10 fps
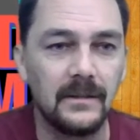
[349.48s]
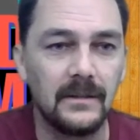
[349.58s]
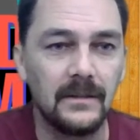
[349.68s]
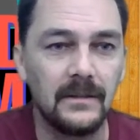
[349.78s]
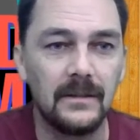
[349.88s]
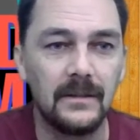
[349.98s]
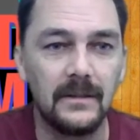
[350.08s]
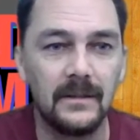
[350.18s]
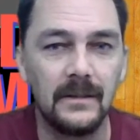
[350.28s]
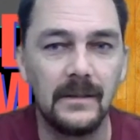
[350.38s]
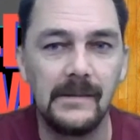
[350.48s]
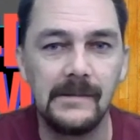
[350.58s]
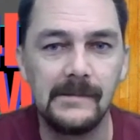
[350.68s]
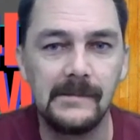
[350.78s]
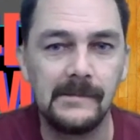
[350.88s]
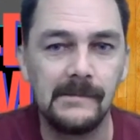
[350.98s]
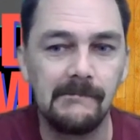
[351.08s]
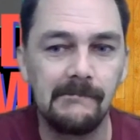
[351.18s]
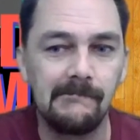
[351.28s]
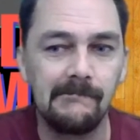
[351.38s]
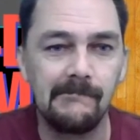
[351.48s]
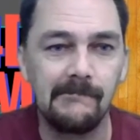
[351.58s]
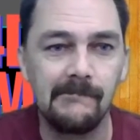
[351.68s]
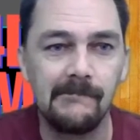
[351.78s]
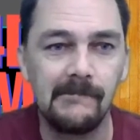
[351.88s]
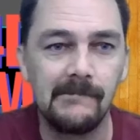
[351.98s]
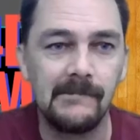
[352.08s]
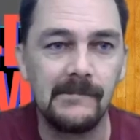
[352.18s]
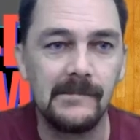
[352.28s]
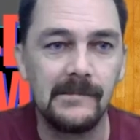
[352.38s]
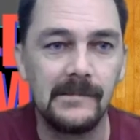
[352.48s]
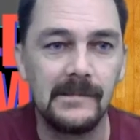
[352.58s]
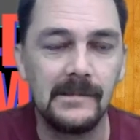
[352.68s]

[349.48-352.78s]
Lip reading: (silent)